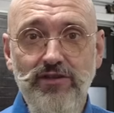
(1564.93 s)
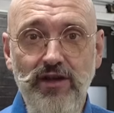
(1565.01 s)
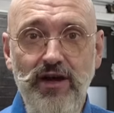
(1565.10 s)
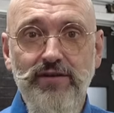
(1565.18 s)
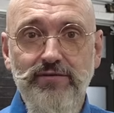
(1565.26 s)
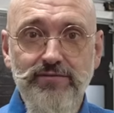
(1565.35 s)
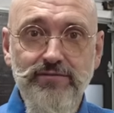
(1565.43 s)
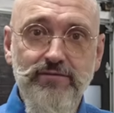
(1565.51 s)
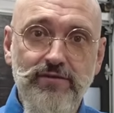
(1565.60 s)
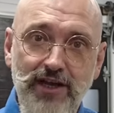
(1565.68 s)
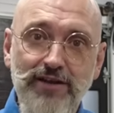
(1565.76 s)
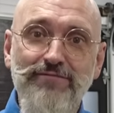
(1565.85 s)
a lot
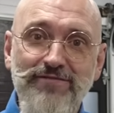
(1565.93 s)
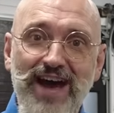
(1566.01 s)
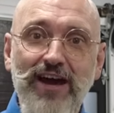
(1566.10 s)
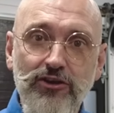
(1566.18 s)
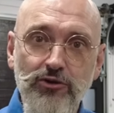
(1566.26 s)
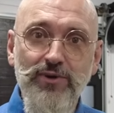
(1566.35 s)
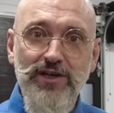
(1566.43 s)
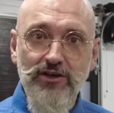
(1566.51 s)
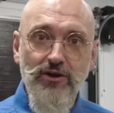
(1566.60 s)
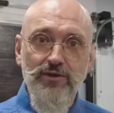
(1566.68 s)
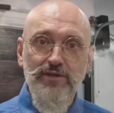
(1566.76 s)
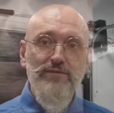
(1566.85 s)
of value in a
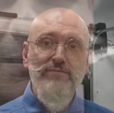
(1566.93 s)
coding.